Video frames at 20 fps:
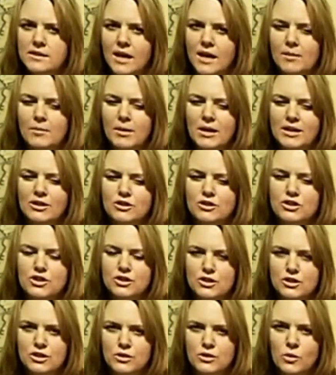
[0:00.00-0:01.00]
I'm
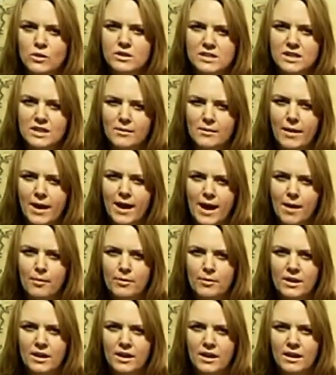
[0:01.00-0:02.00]
unsure what's going to be
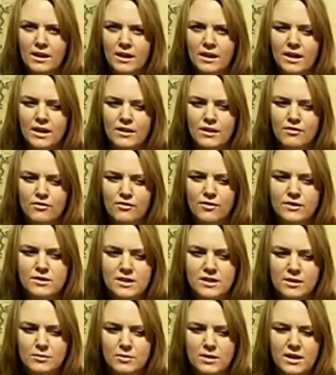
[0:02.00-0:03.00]
happening and if there's
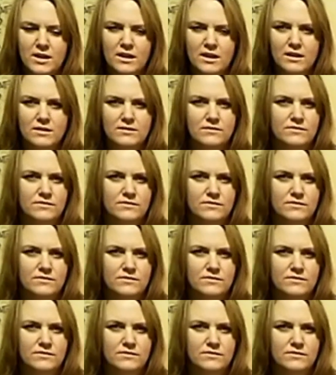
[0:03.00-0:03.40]
going to be